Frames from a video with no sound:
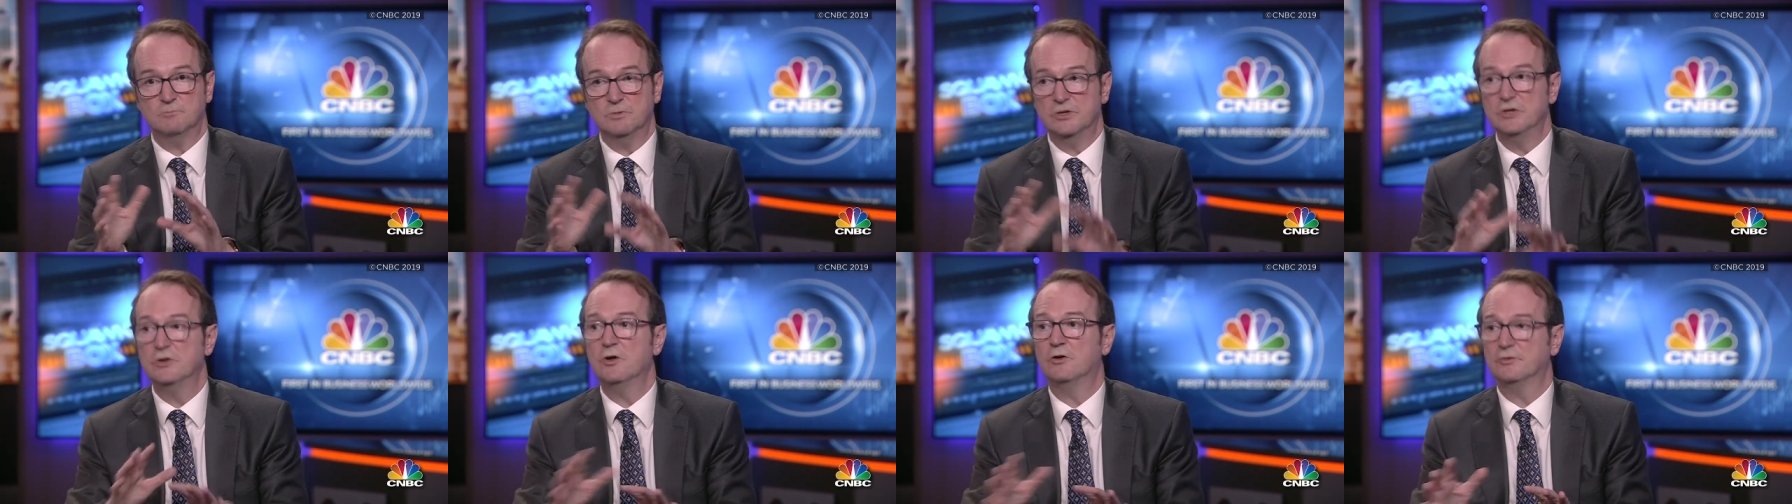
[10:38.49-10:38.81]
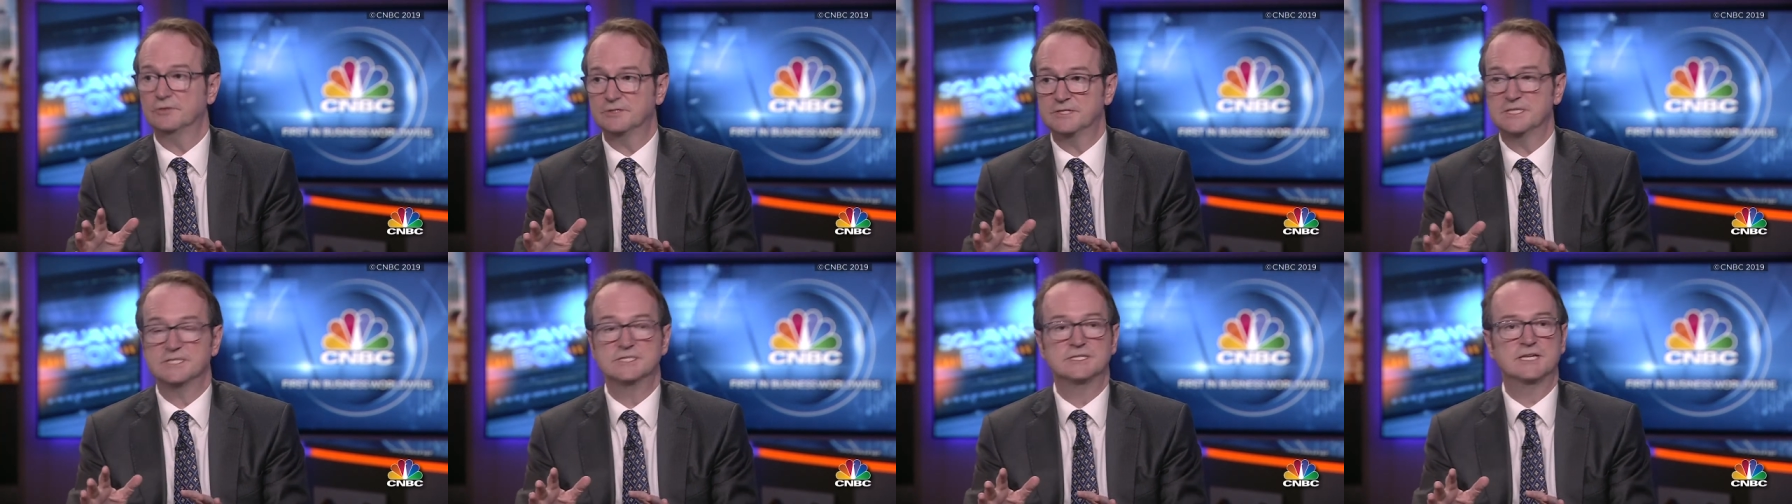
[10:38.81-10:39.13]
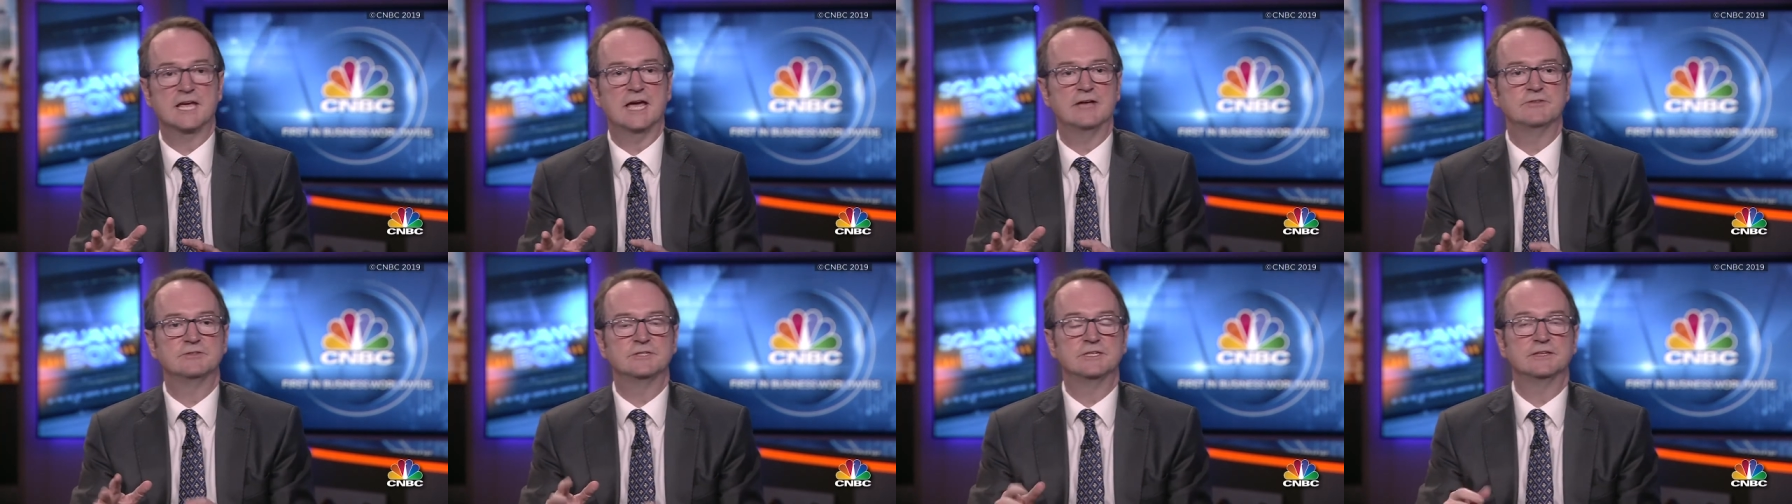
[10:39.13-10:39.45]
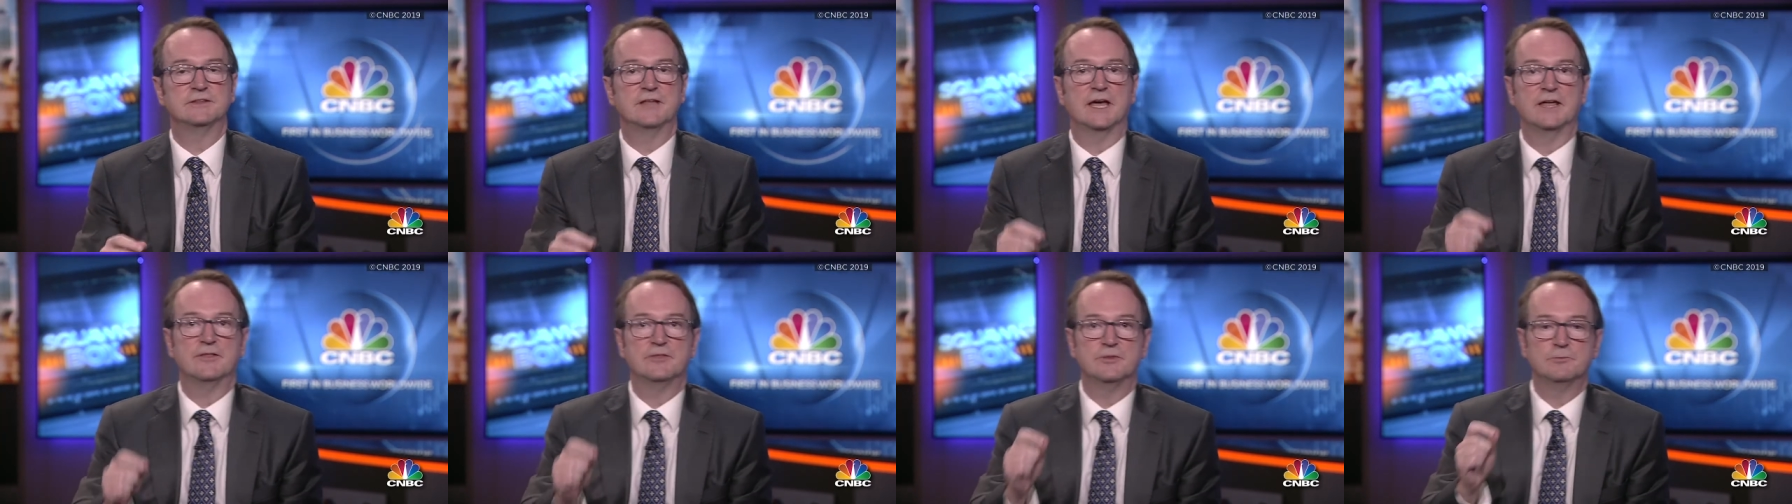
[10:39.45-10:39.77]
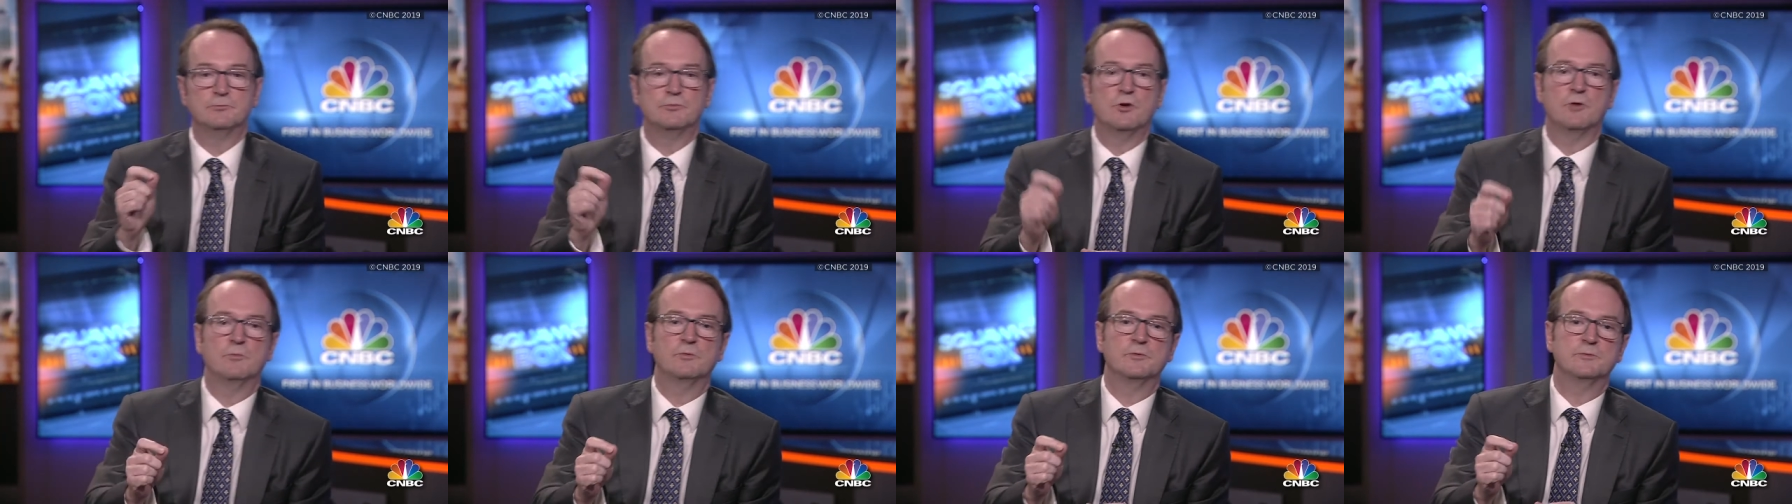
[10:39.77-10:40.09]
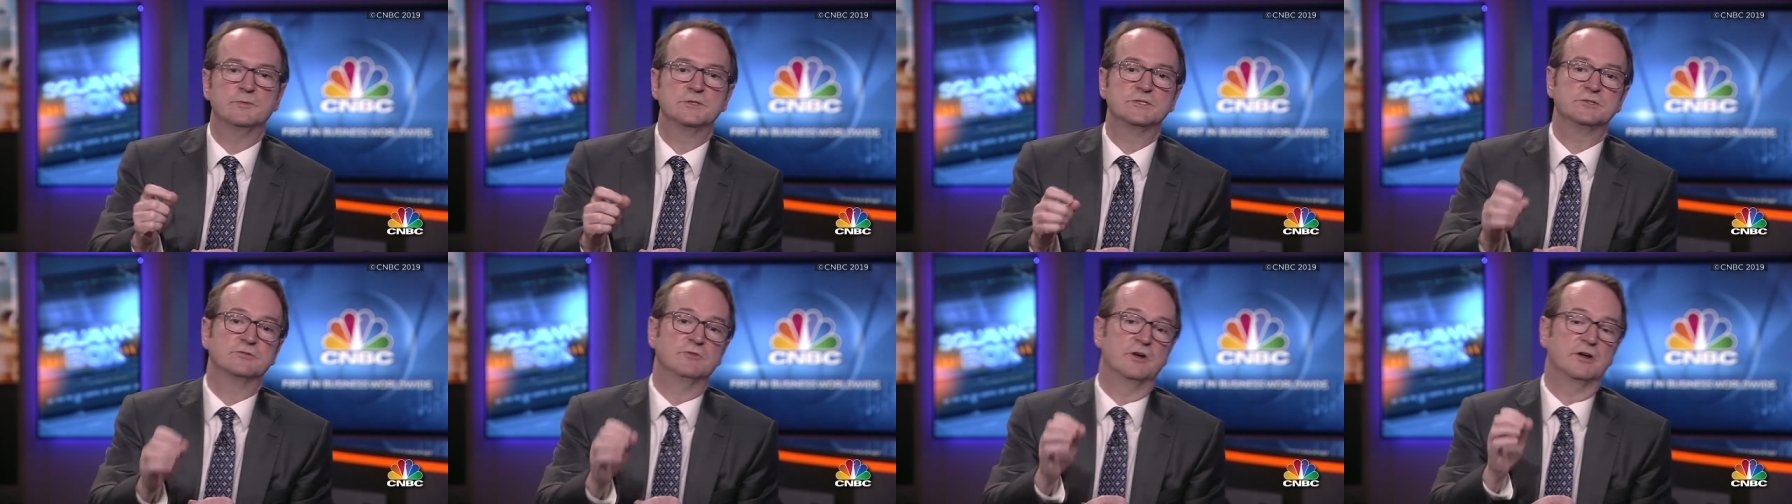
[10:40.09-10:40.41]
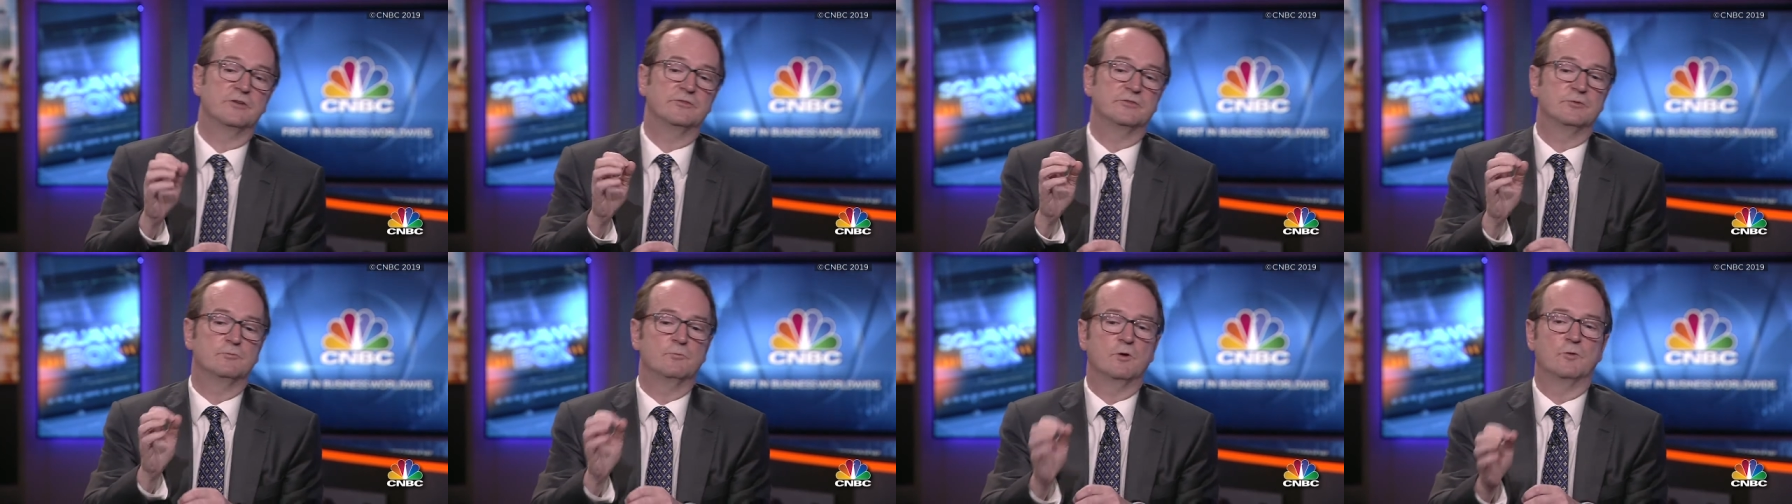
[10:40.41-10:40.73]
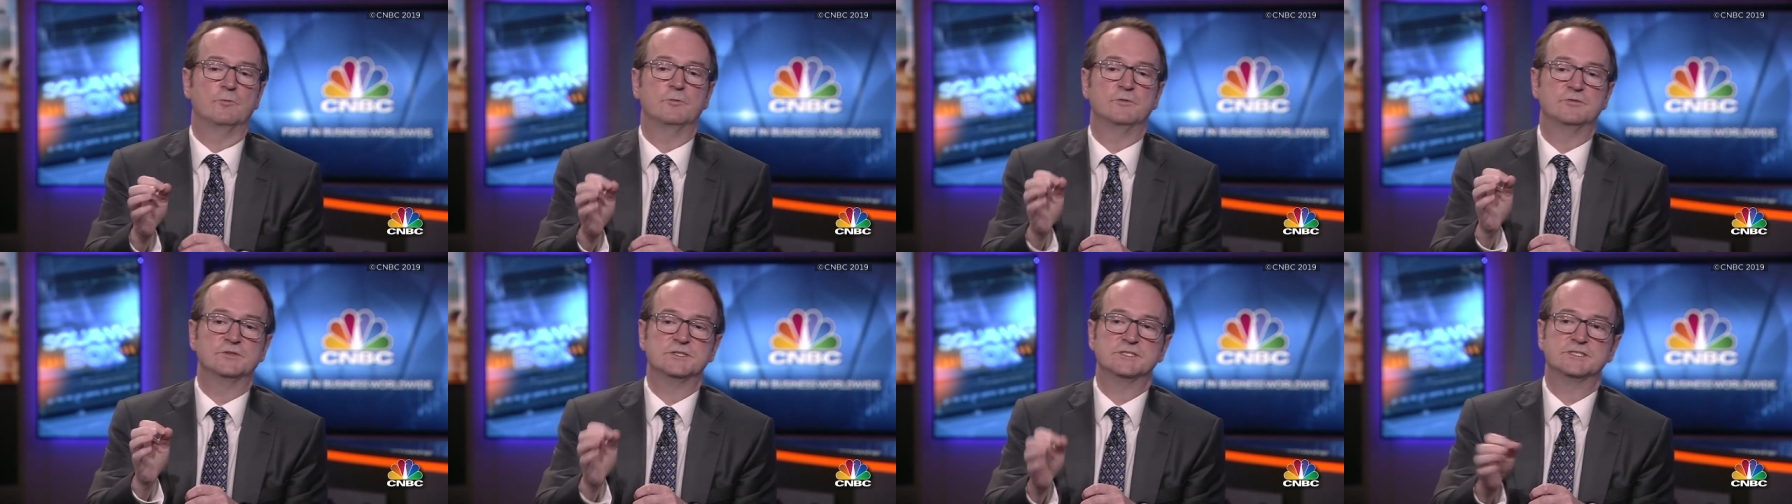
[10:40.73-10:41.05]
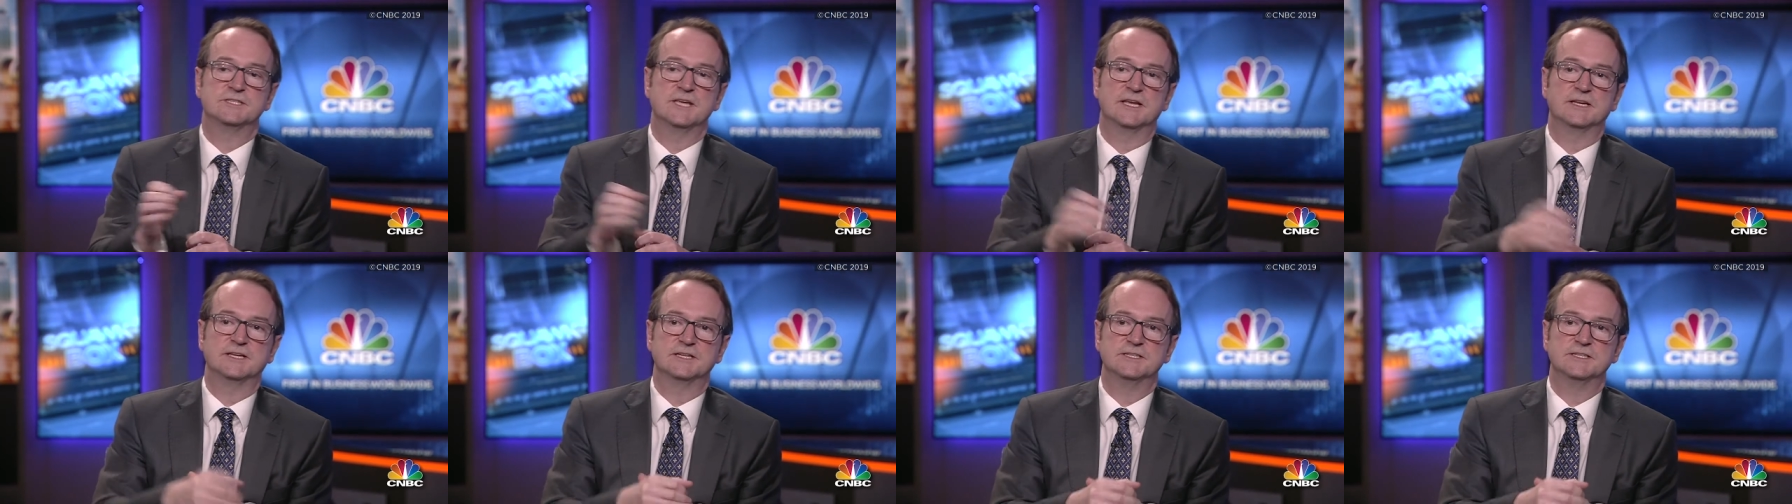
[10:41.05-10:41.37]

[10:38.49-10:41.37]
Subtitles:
We're not discounting that. The problem is growth, and what we've just said